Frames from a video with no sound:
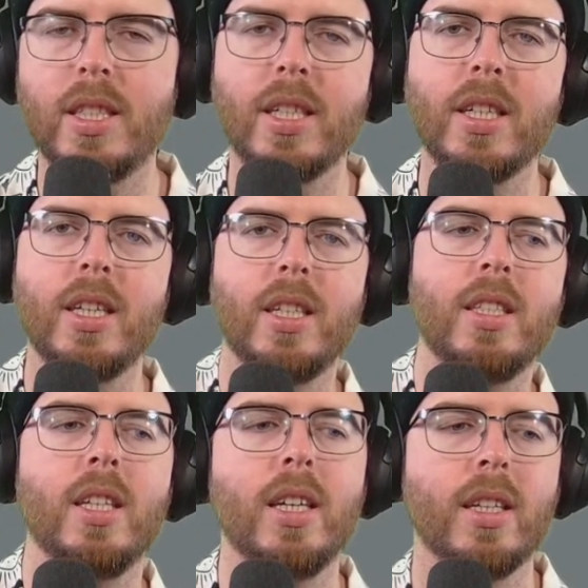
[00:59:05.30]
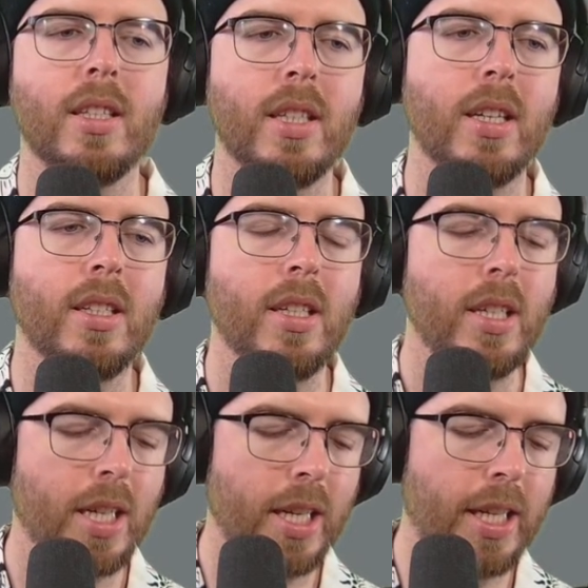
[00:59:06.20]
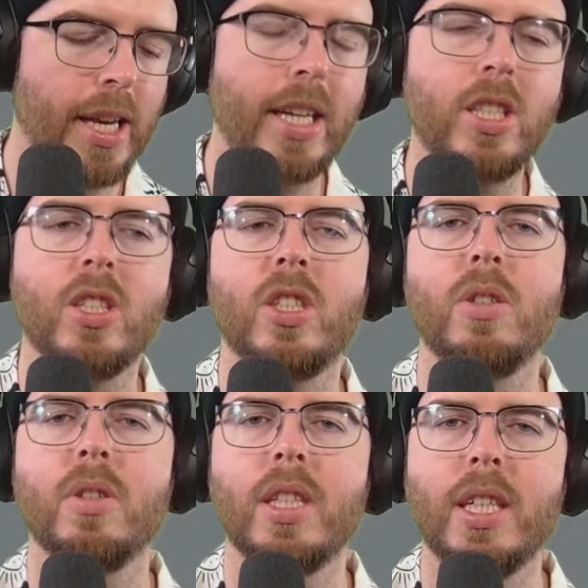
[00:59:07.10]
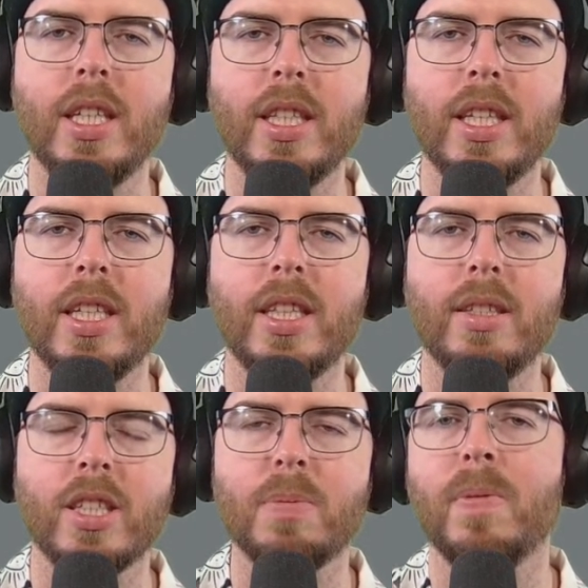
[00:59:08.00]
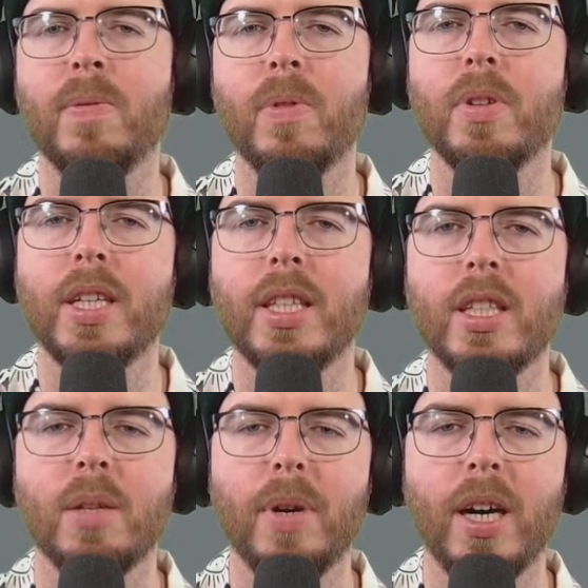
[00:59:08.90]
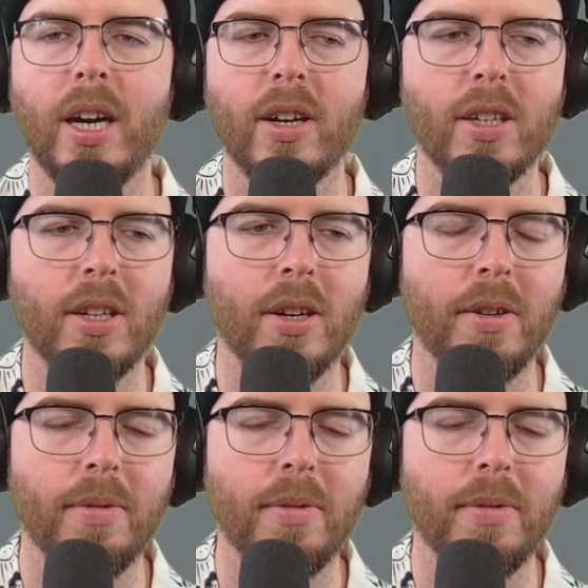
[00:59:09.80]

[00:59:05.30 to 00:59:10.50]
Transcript: da da da da dun. Kind of catches you at the just before the end of the bar, you know.